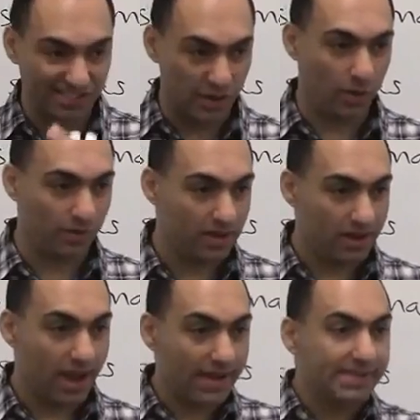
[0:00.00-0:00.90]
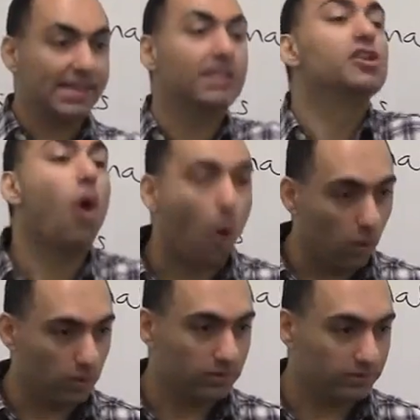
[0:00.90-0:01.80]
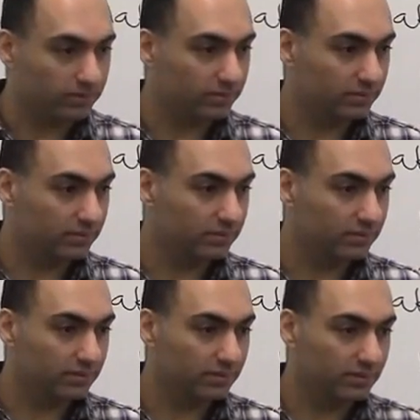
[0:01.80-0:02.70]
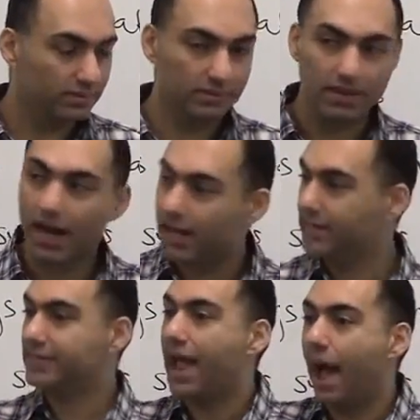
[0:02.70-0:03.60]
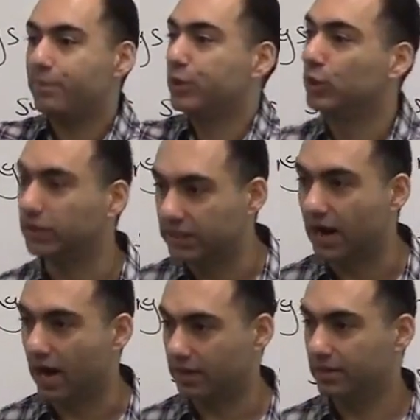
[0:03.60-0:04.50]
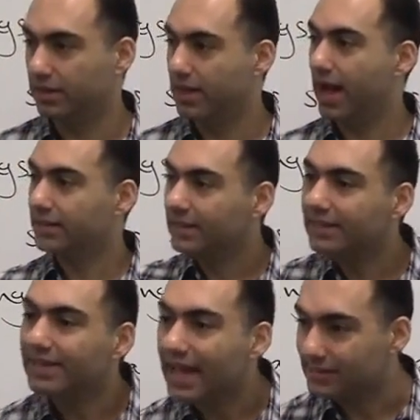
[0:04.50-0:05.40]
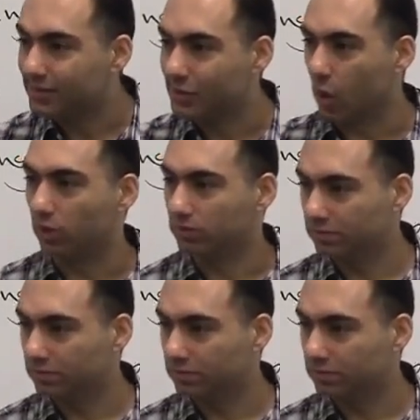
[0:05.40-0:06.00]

so. I didn't say no. I didn't say absolutely not. I said less so.